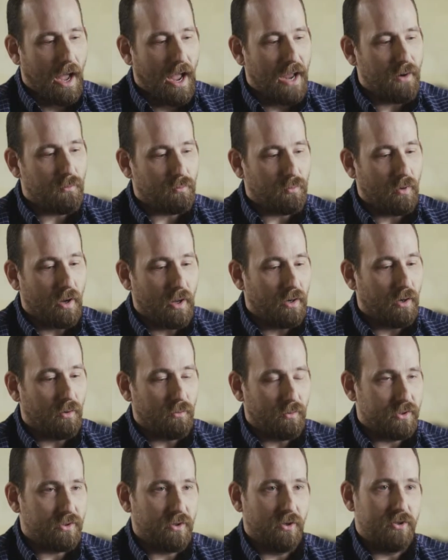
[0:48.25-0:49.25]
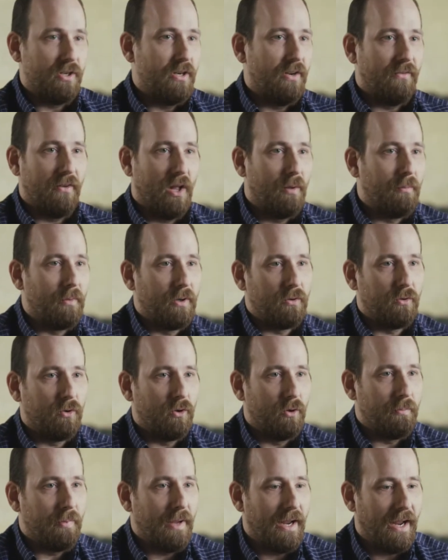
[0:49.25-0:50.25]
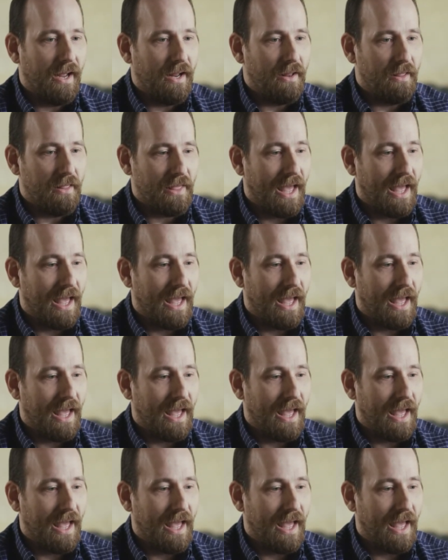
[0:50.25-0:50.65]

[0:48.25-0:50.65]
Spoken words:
I run a research and development group, and